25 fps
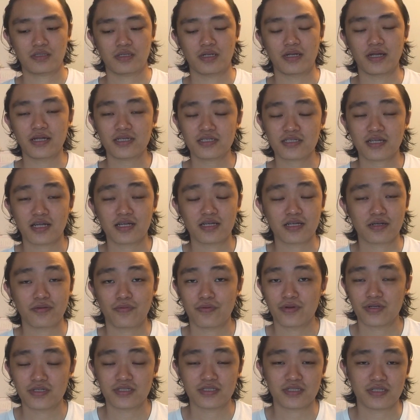The next
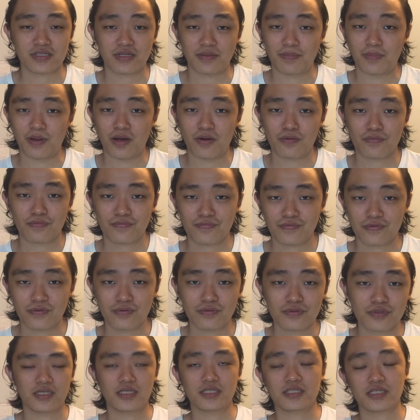category is about
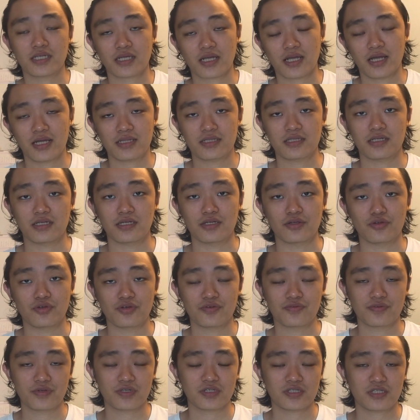food. Eating at the
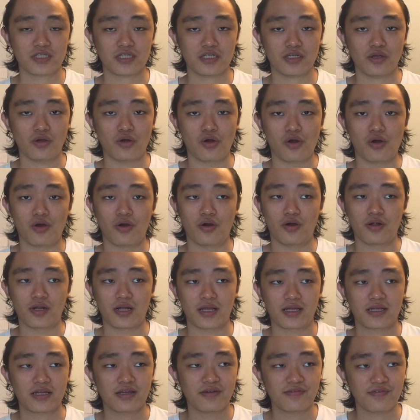university or
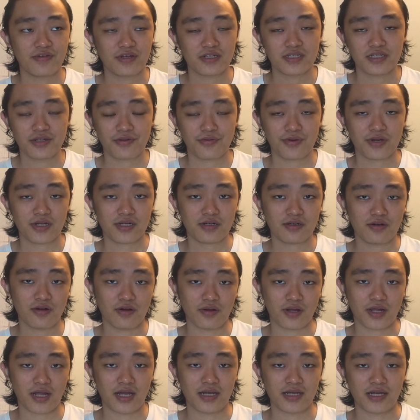like cafeteria
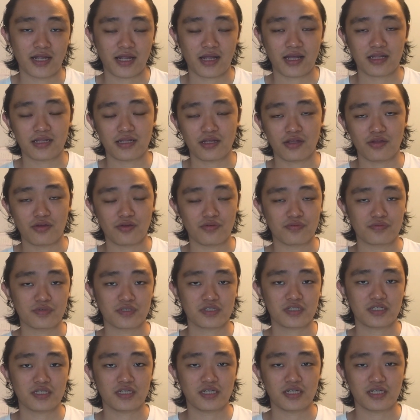or canteen at the
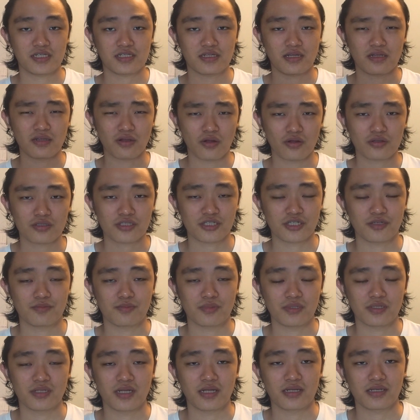university is a lot
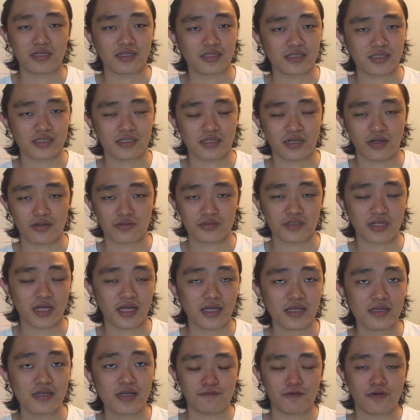cheaper than eating
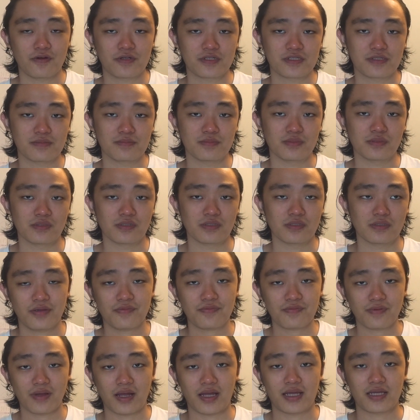outside. For example,
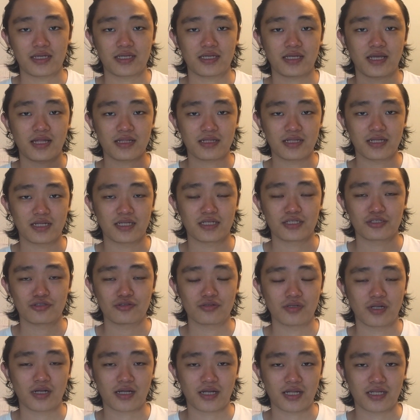if I eat at the
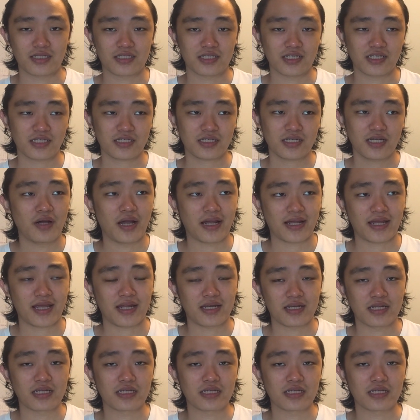Chula canteen, I can